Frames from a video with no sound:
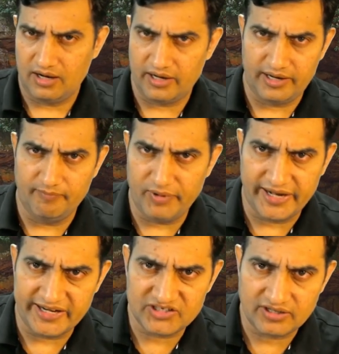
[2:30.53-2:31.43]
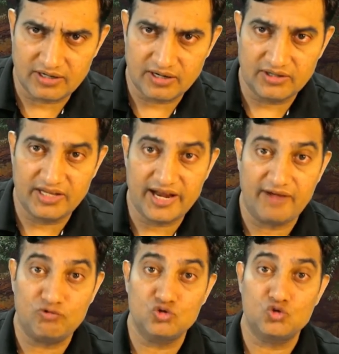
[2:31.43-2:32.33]
implication, they
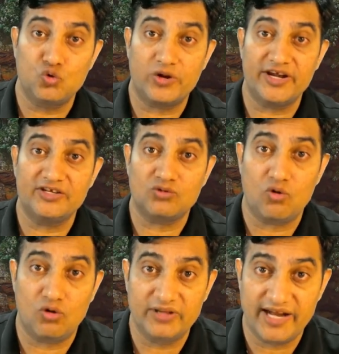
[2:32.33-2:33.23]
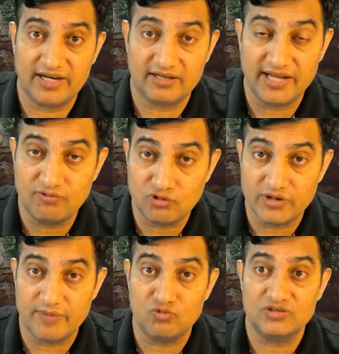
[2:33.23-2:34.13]
have to showcase all that. They have to
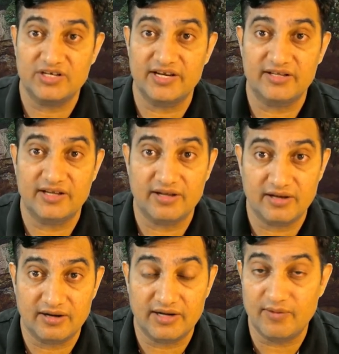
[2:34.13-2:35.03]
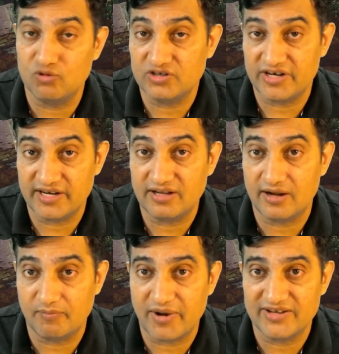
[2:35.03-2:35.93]
demonstrate the
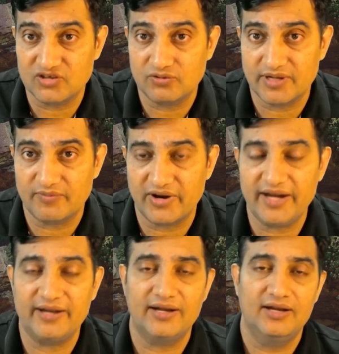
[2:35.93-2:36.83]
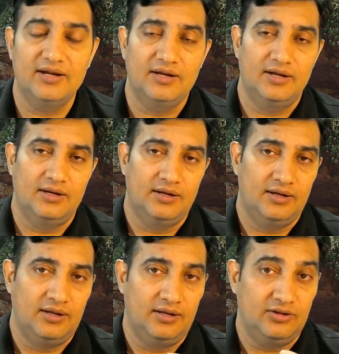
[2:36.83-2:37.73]
compliance to them, right?
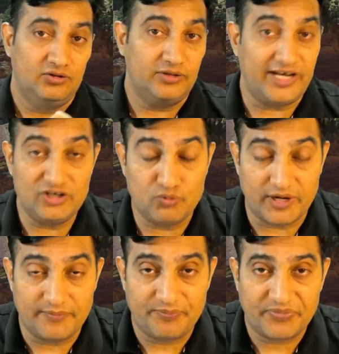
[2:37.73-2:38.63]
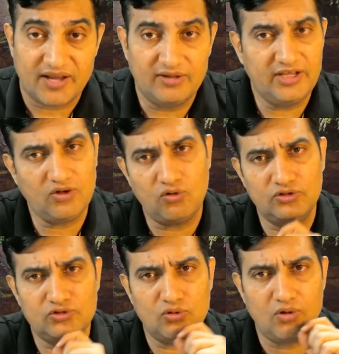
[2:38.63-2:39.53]
So that is one. They
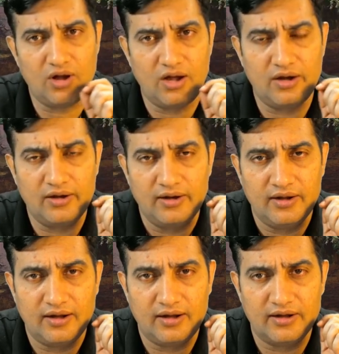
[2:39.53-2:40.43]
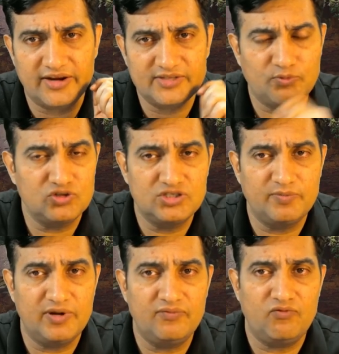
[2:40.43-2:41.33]
also are
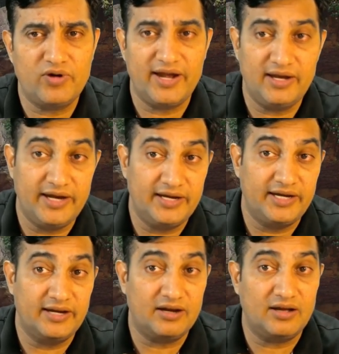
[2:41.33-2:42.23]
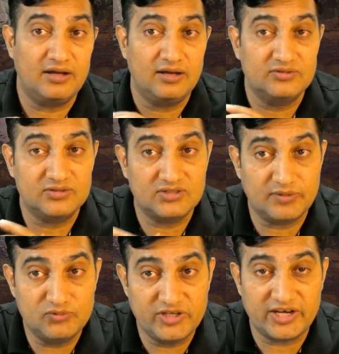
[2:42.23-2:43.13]
responsible for handling data
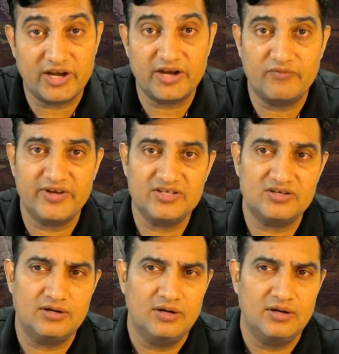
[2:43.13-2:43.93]
subject request